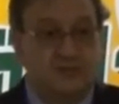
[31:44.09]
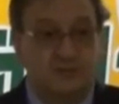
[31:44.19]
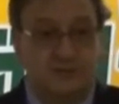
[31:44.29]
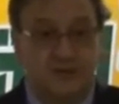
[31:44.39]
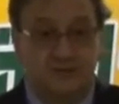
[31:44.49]

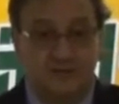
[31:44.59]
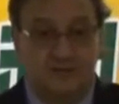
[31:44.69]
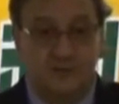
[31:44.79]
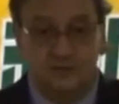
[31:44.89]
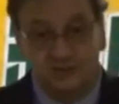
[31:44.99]

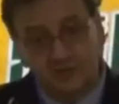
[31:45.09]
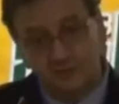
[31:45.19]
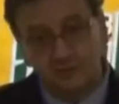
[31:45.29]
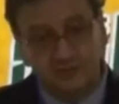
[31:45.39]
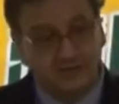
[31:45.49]
glabrata, you
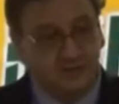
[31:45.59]
start with an